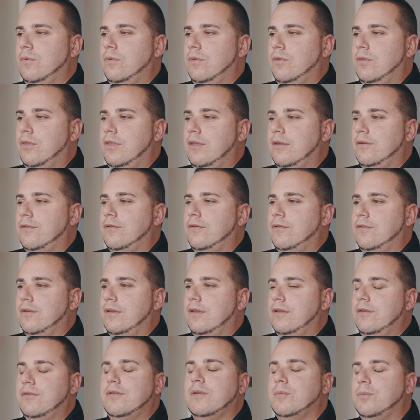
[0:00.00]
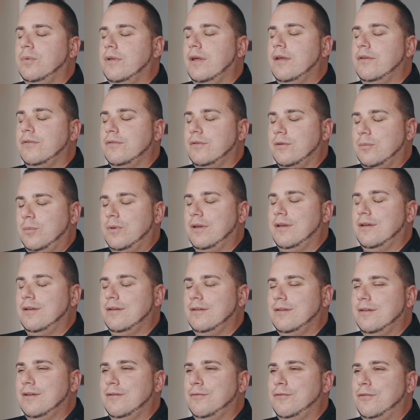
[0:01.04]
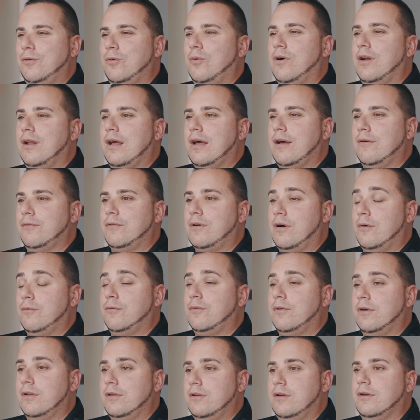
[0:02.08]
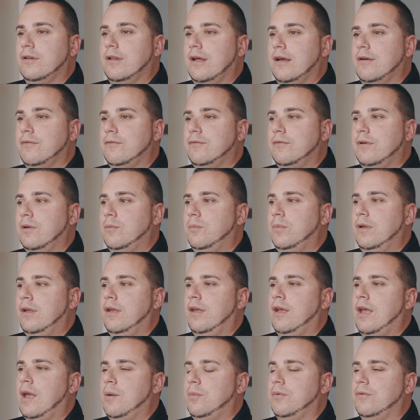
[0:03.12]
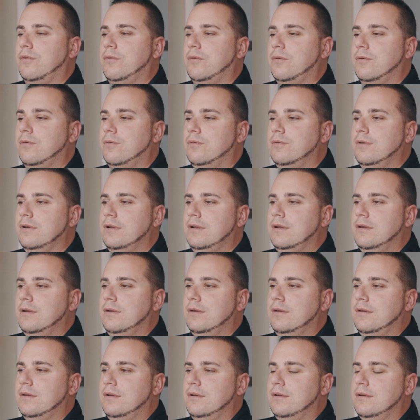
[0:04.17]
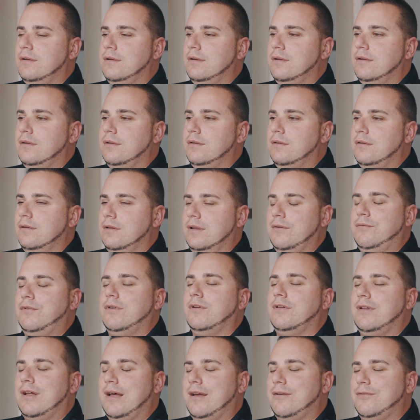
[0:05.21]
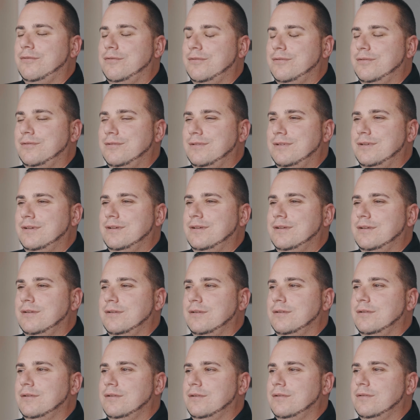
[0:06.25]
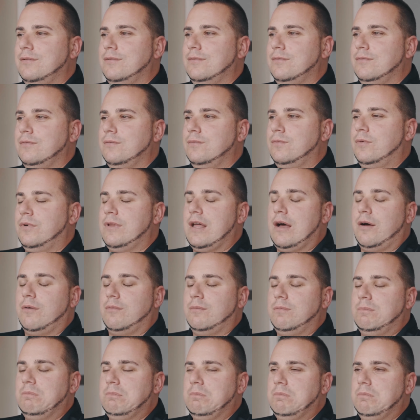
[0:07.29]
This is the place to be if you want to have comfort in your life and being able to live your life without